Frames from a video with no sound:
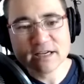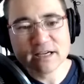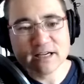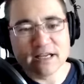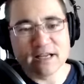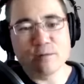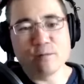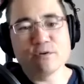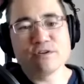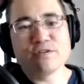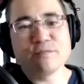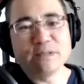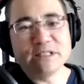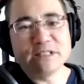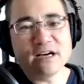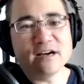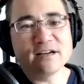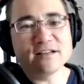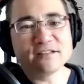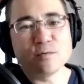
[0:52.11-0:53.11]
it was
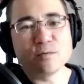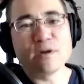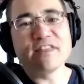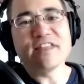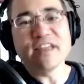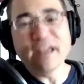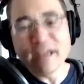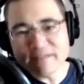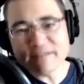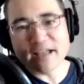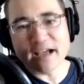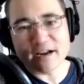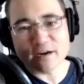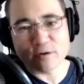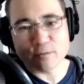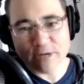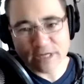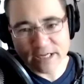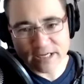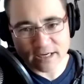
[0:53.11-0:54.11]
because within that
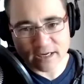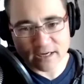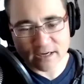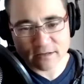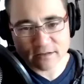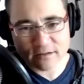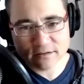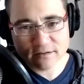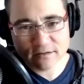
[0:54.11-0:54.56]
arena,